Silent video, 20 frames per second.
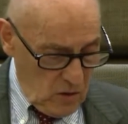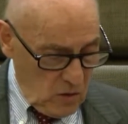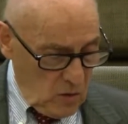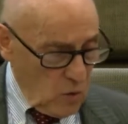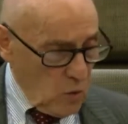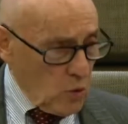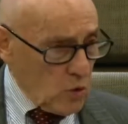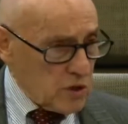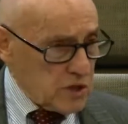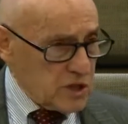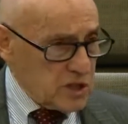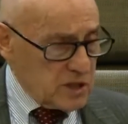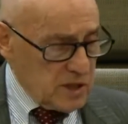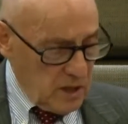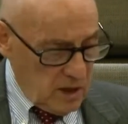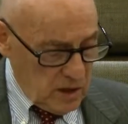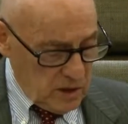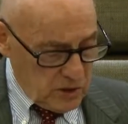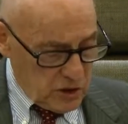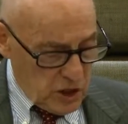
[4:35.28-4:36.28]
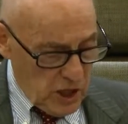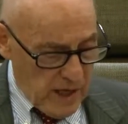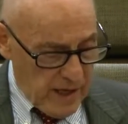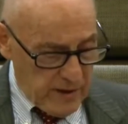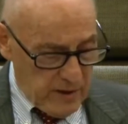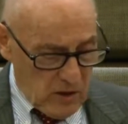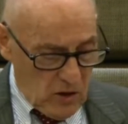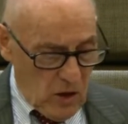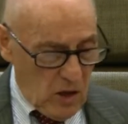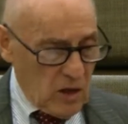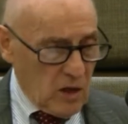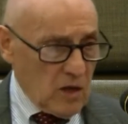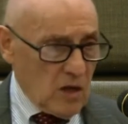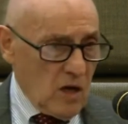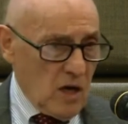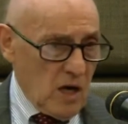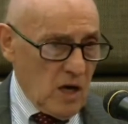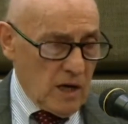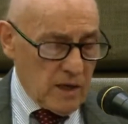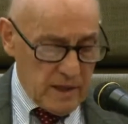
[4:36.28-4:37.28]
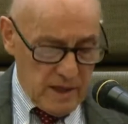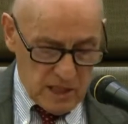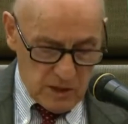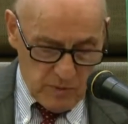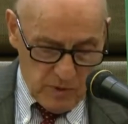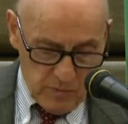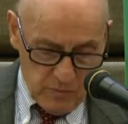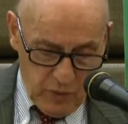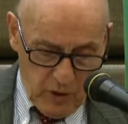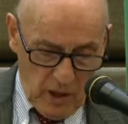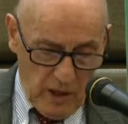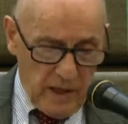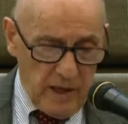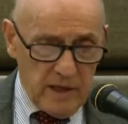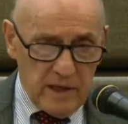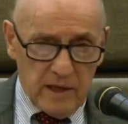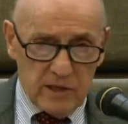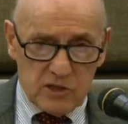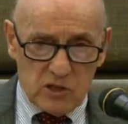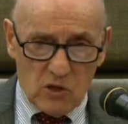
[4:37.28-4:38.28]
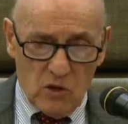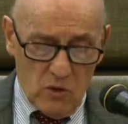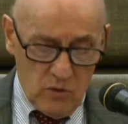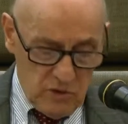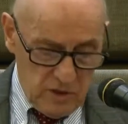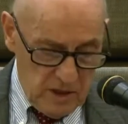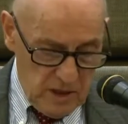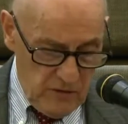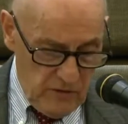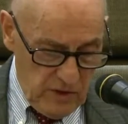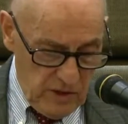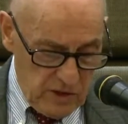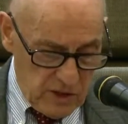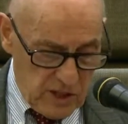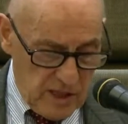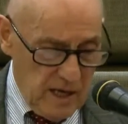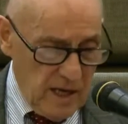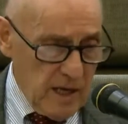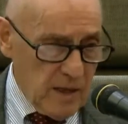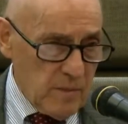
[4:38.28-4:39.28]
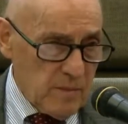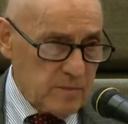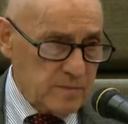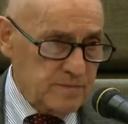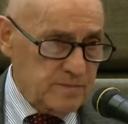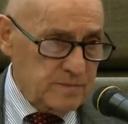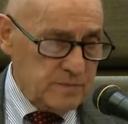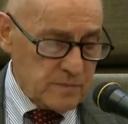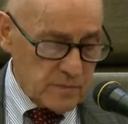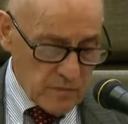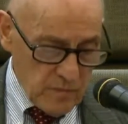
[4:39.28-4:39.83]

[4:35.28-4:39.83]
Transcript: Worse still, China all along has been playing its own devious game,